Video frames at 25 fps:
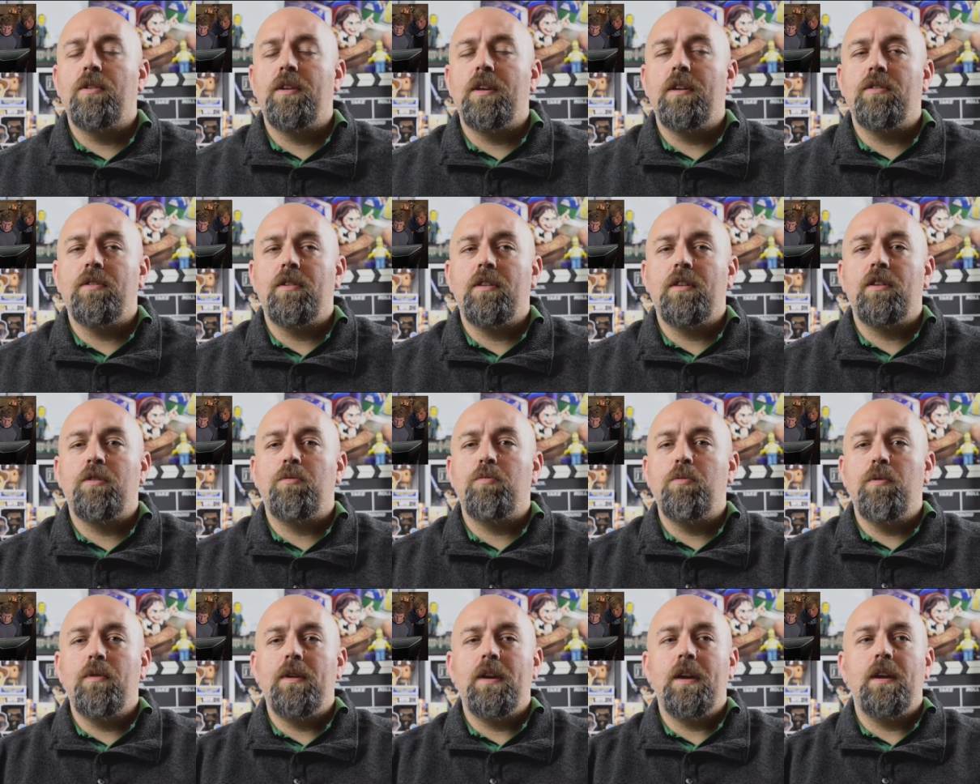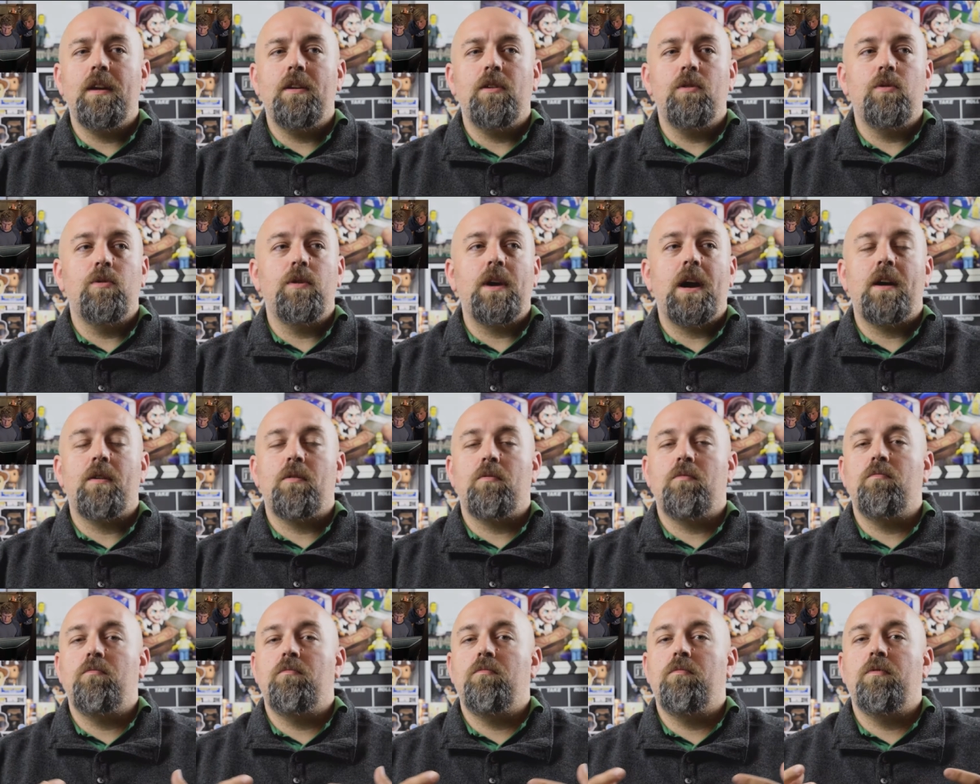is in this movie, who got
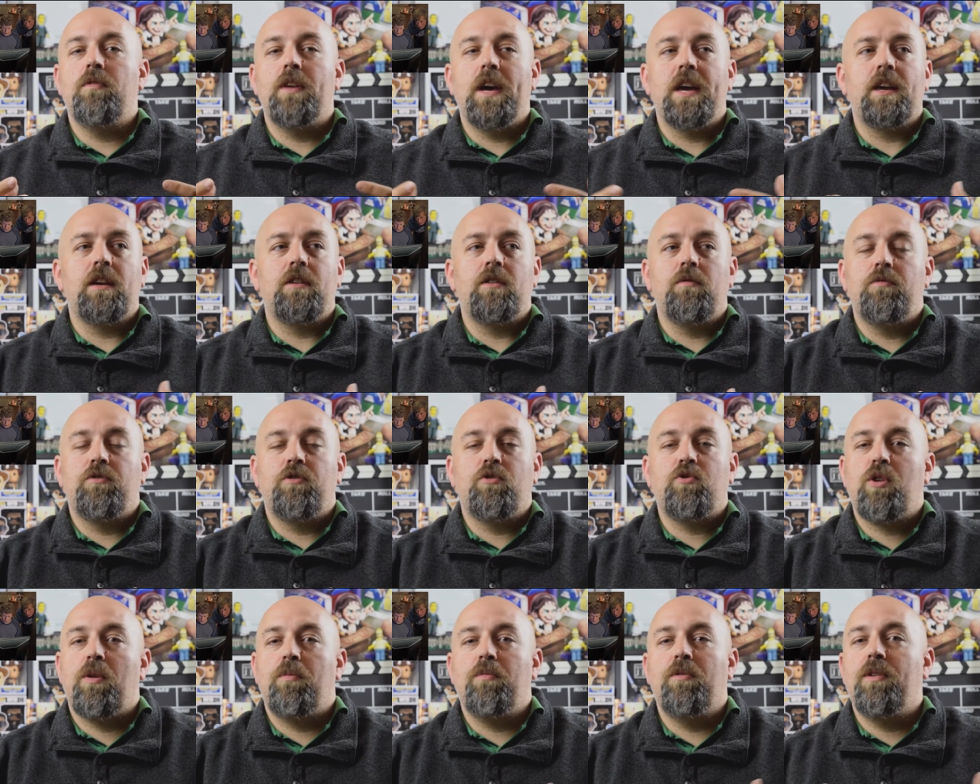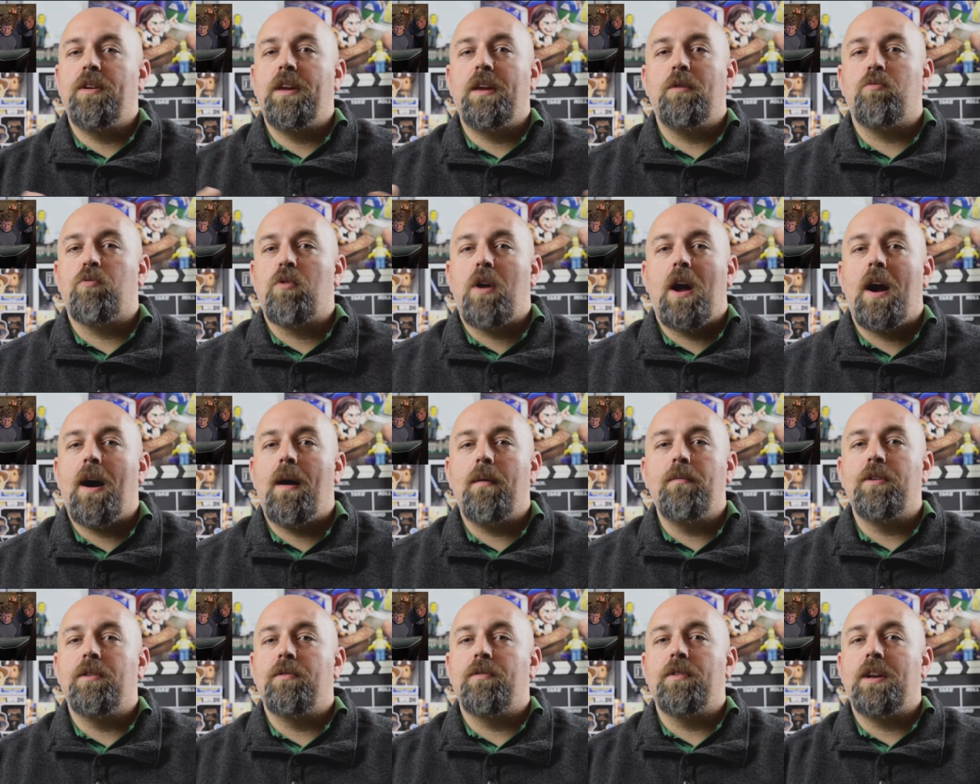like criminally
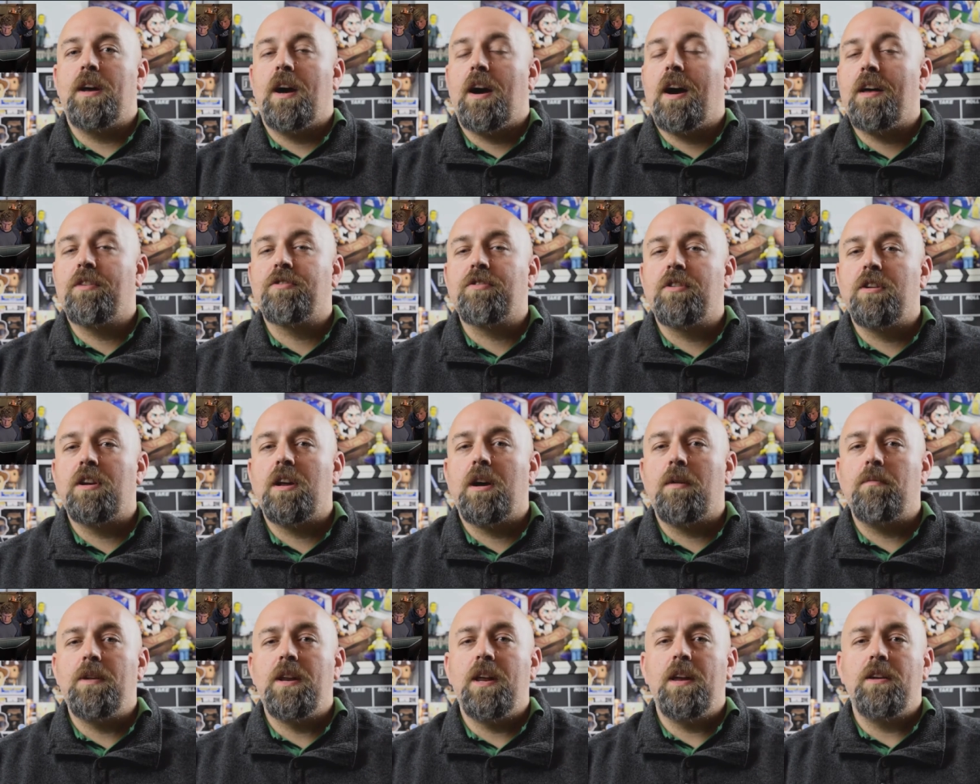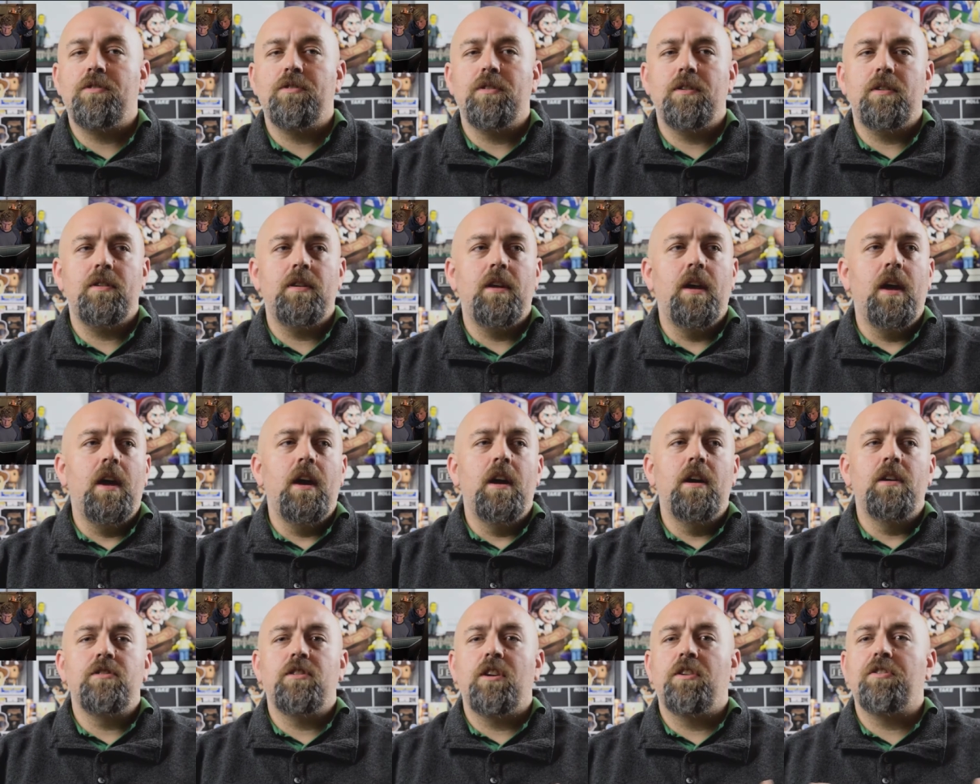robbed of an Oscar nomination.
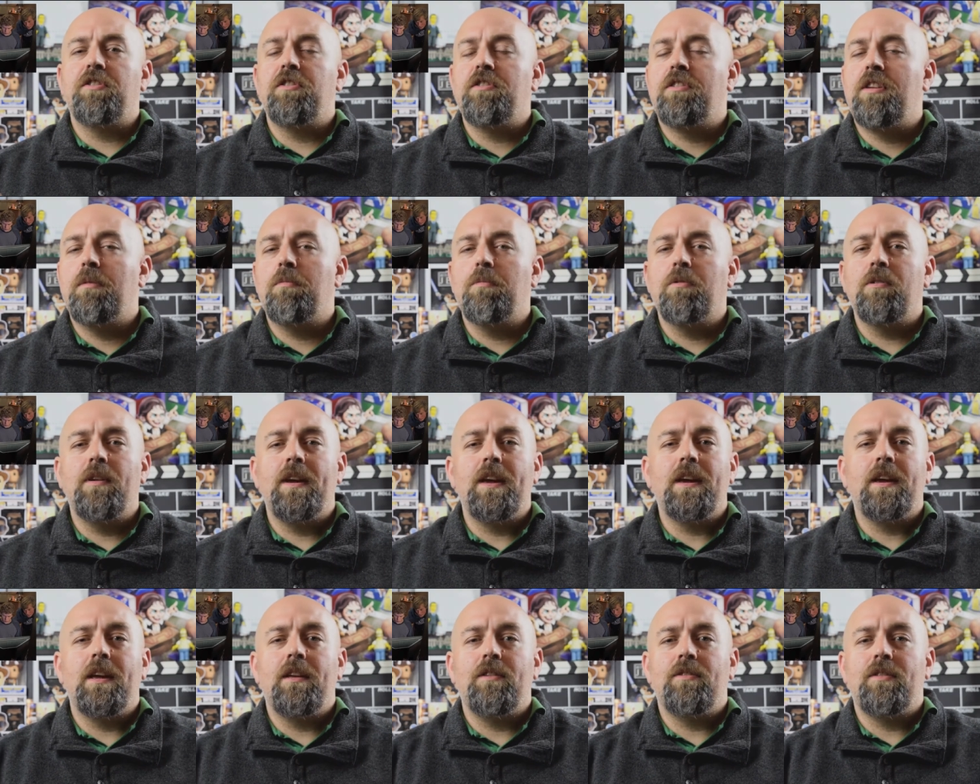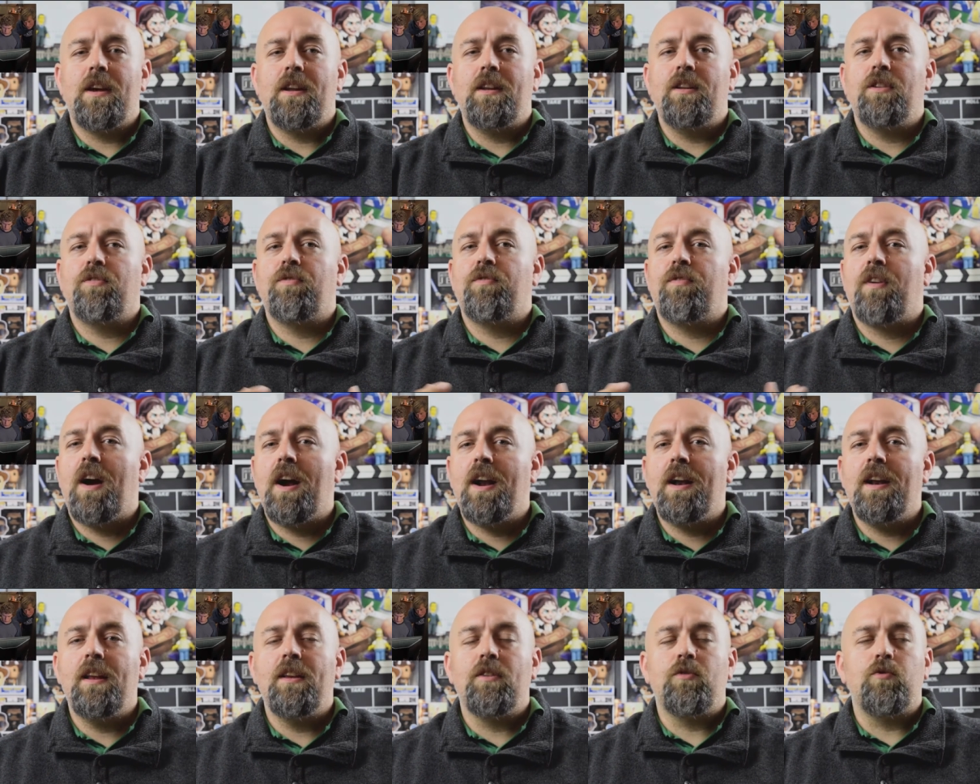Justin Timberlake is at his
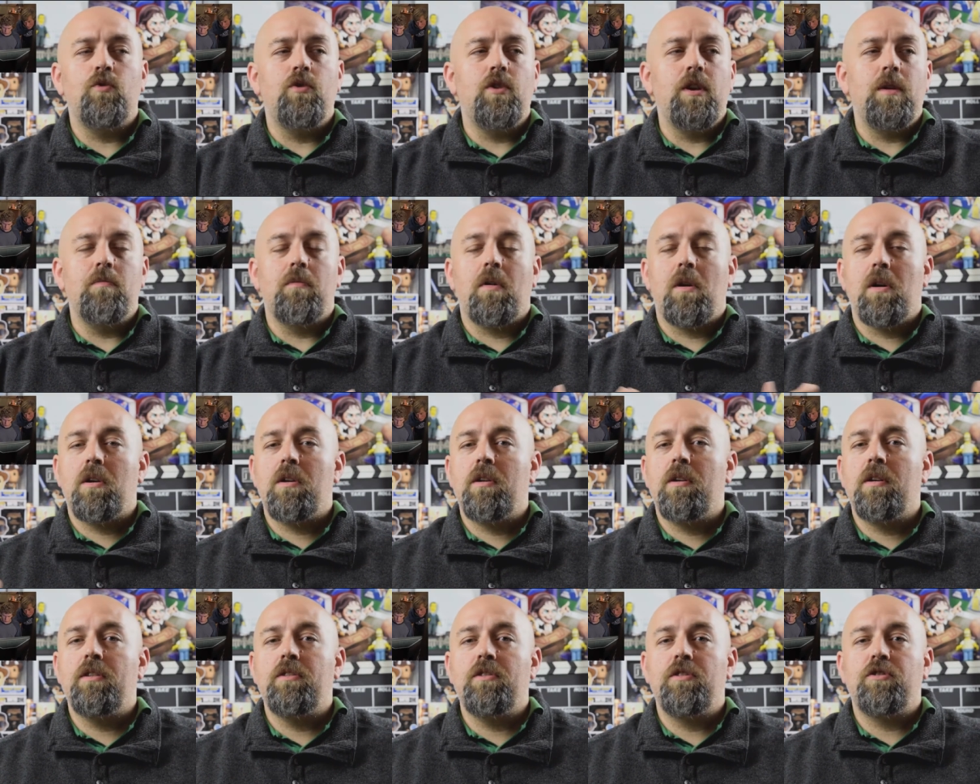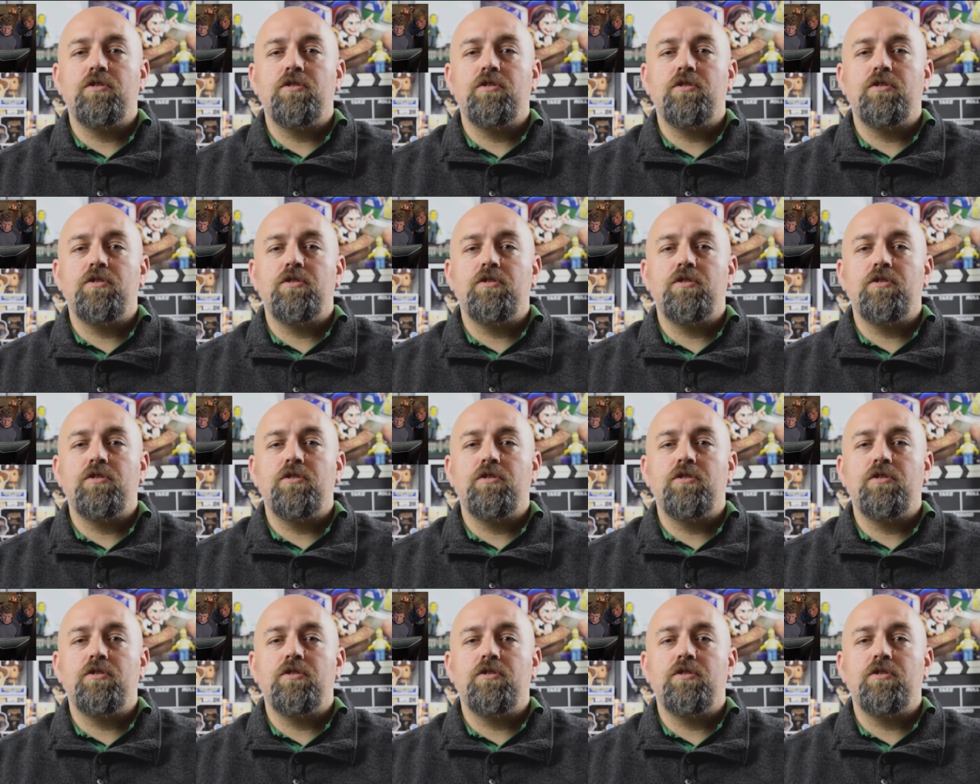finest. Rooney Mara just